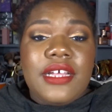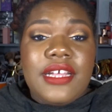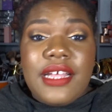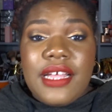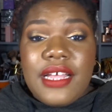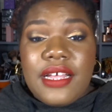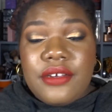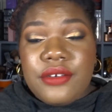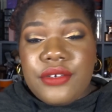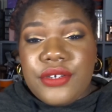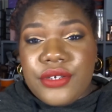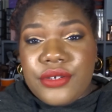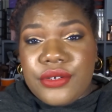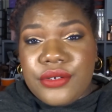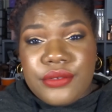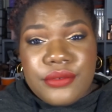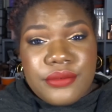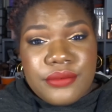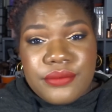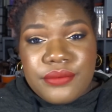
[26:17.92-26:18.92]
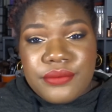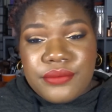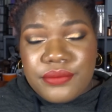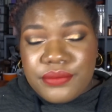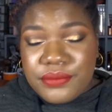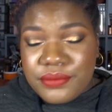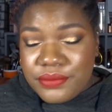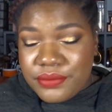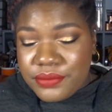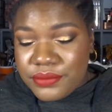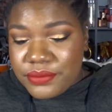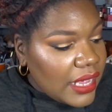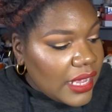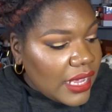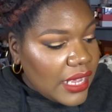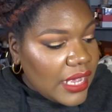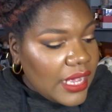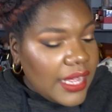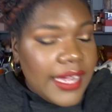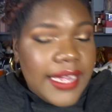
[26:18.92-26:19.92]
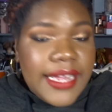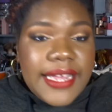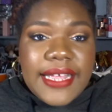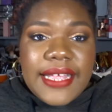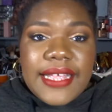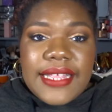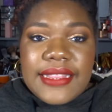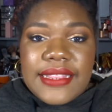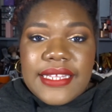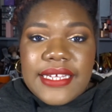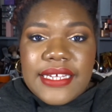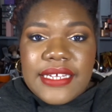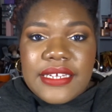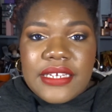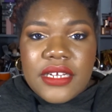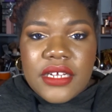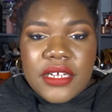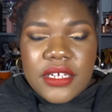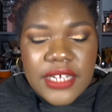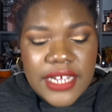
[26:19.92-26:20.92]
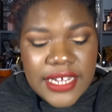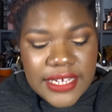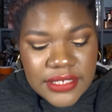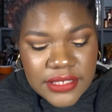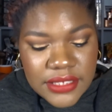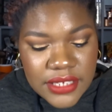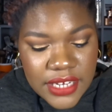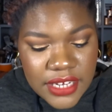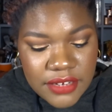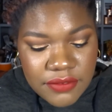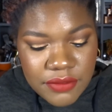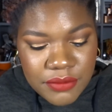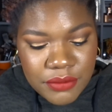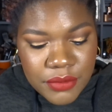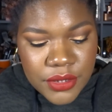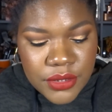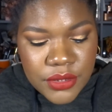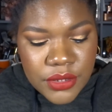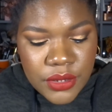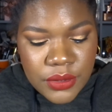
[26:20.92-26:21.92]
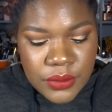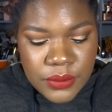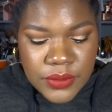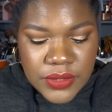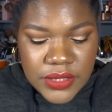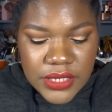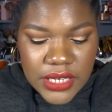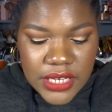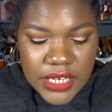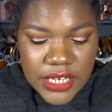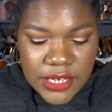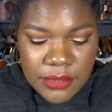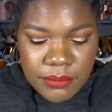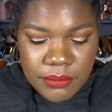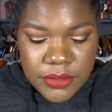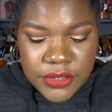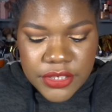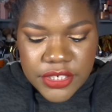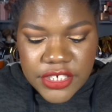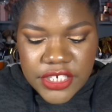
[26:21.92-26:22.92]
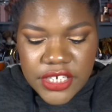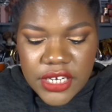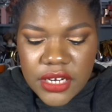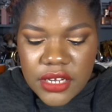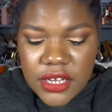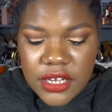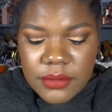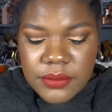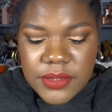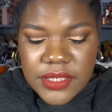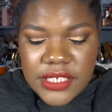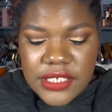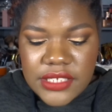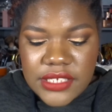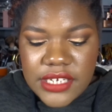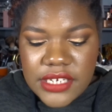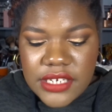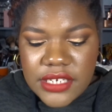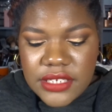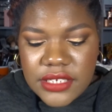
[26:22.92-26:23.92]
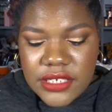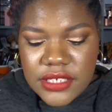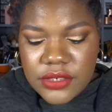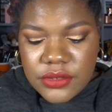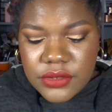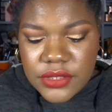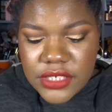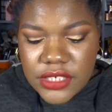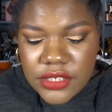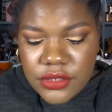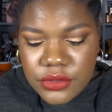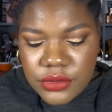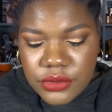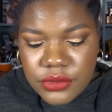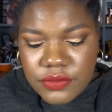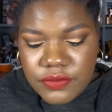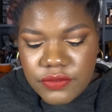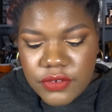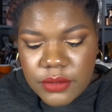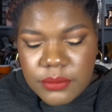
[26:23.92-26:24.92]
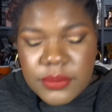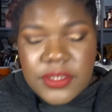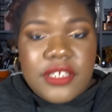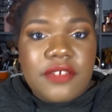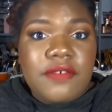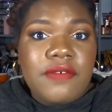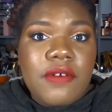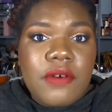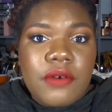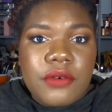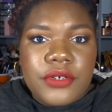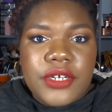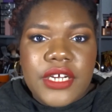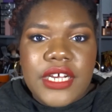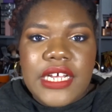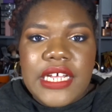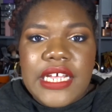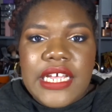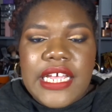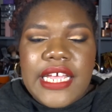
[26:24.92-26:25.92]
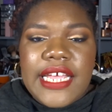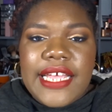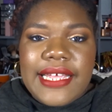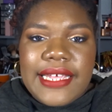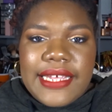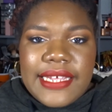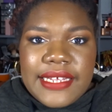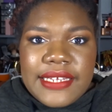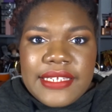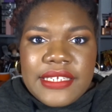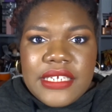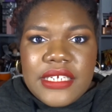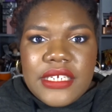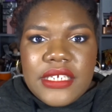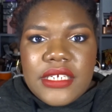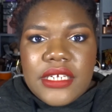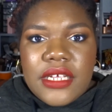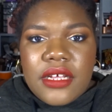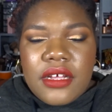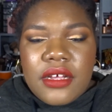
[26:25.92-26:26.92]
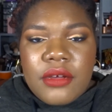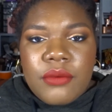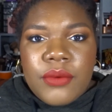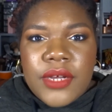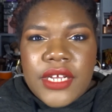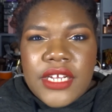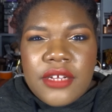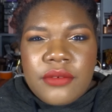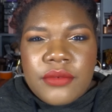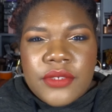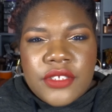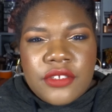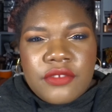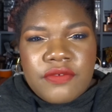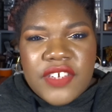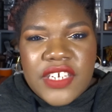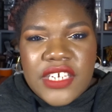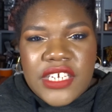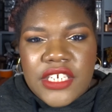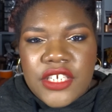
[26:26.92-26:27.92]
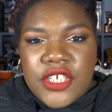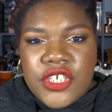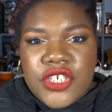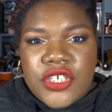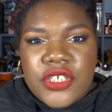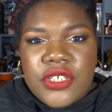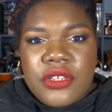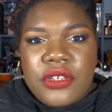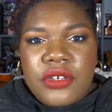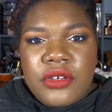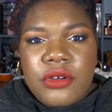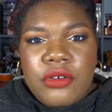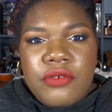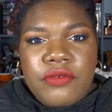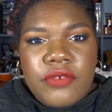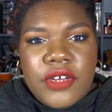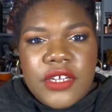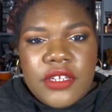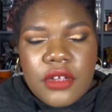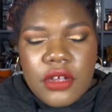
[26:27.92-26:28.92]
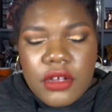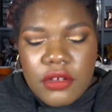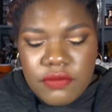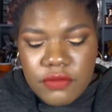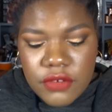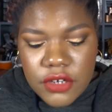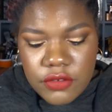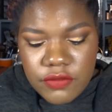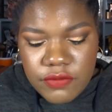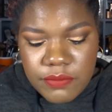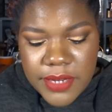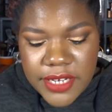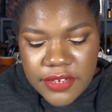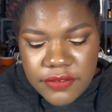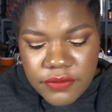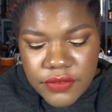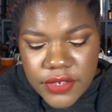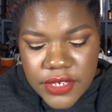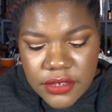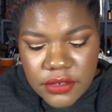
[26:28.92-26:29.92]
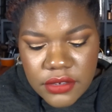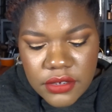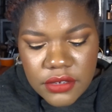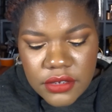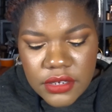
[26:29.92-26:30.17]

I don't know. And then, as everyone knows, Marc Jacobs is getting discontinued from Sephora. And while I was on vacation, the girlfriend of one of my friends,